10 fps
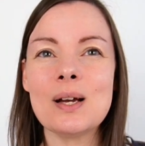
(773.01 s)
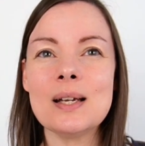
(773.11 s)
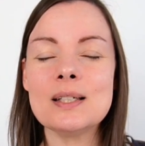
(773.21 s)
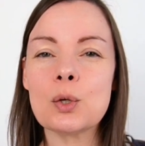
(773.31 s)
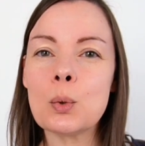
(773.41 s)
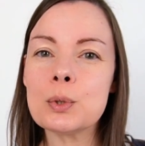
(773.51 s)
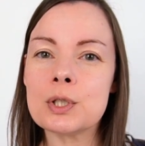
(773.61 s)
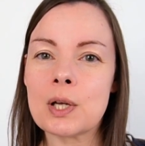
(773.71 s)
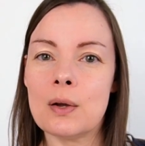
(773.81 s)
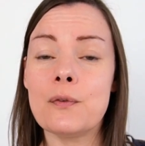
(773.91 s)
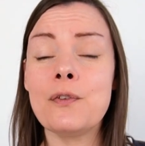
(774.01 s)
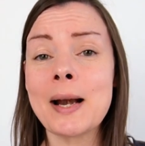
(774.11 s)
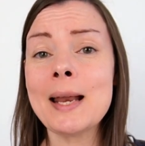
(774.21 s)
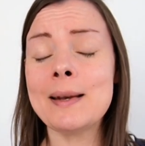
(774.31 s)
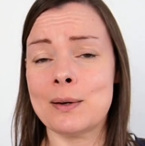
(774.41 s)
it's also,
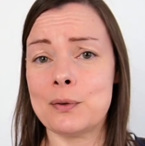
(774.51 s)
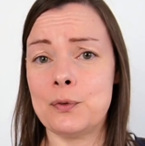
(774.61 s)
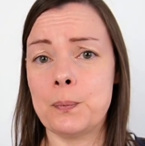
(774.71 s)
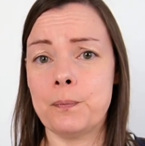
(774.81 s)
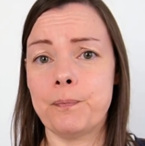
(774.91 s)
funnily enough,